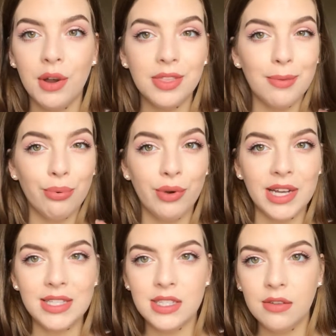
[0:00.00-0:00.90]
worth the
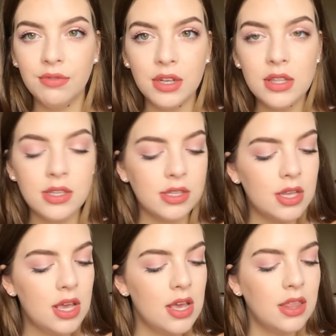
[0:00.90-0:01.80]
price difference.
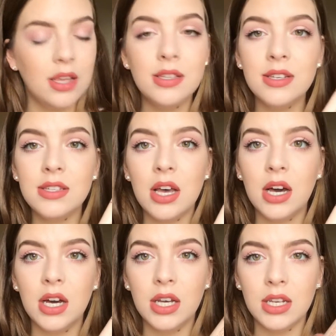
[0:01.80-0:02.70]
This is
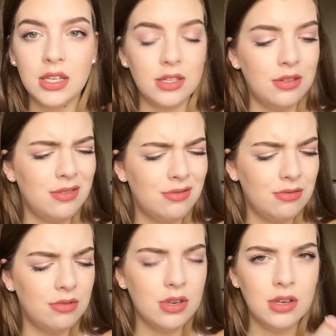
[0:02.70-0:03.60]
a
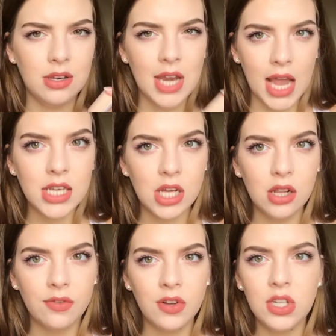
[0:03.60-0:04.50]

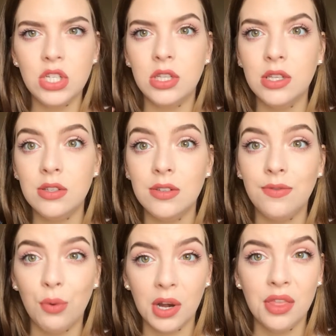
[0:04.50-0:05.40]
$9 foundation, this is
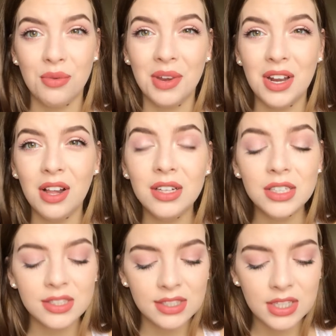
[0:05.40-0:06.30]

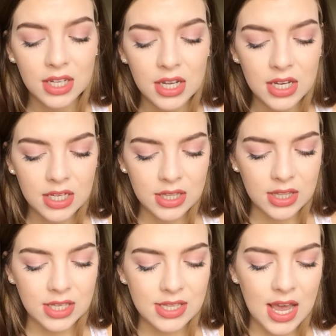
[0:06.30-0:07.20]
$43.
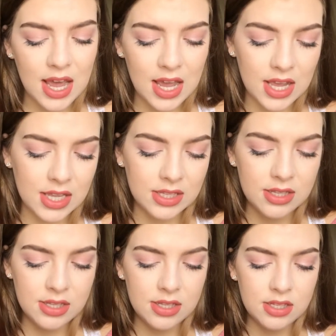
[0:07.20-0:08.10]
This
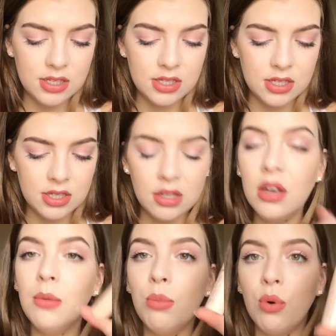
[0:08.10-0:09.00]
has
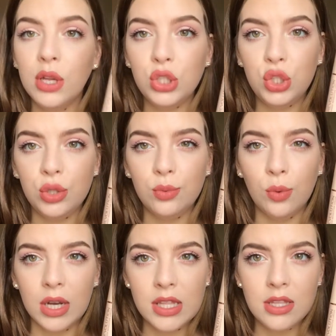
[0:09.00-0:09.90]

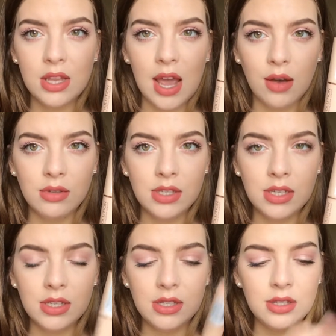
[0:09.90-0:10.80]
0.21
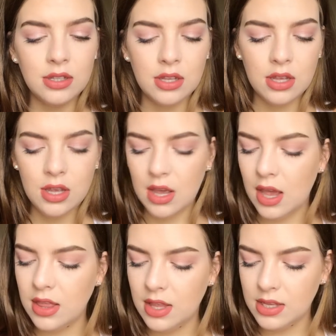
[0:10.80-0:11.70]
ounces,
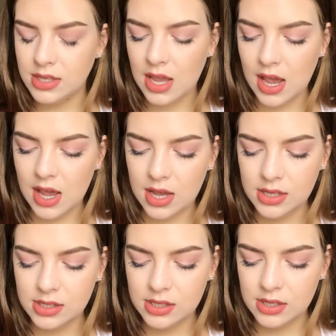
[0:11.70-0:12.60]
and this
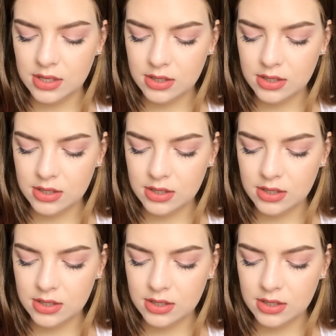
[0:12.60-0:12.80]
has